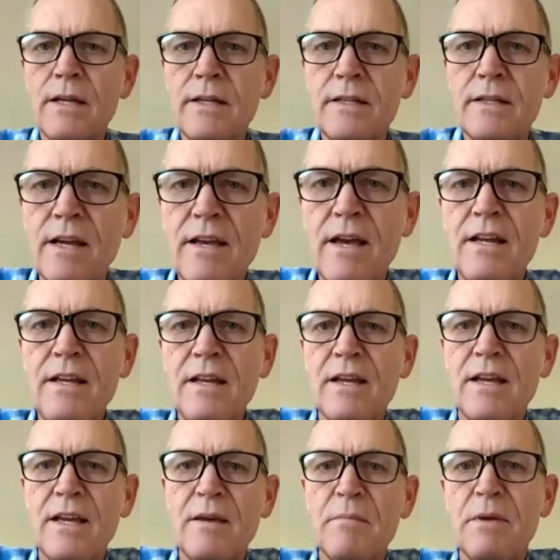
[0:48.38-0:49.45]
Doug Cutting.
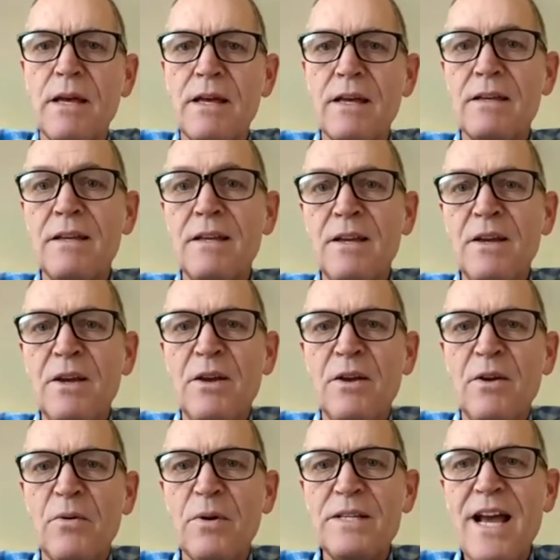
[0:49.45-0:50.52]
I am
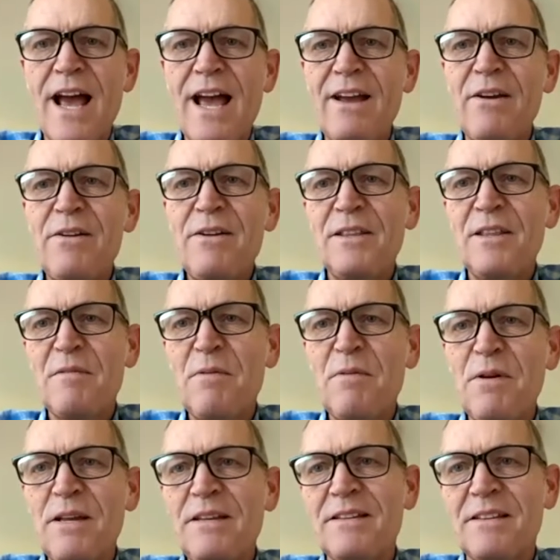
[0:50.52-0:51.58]
retired at this
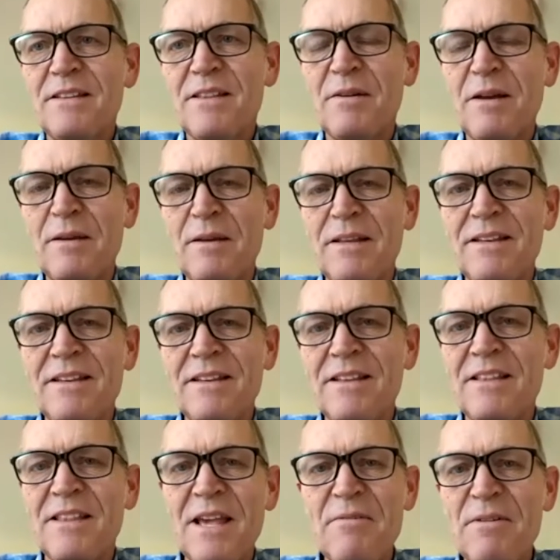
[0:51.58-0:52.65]
point, so I can
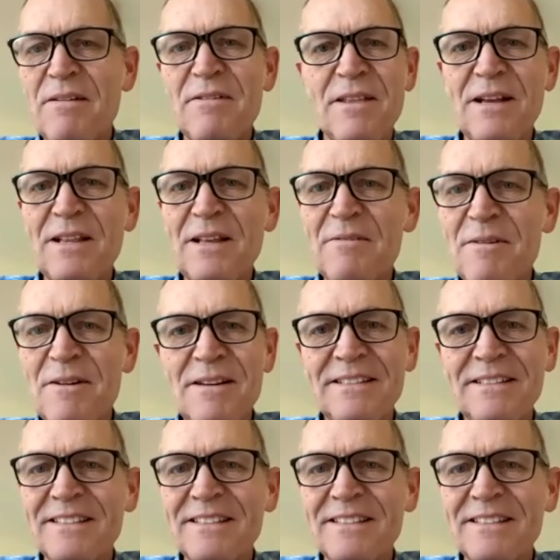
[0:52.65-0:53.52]
say whatever the hell I want.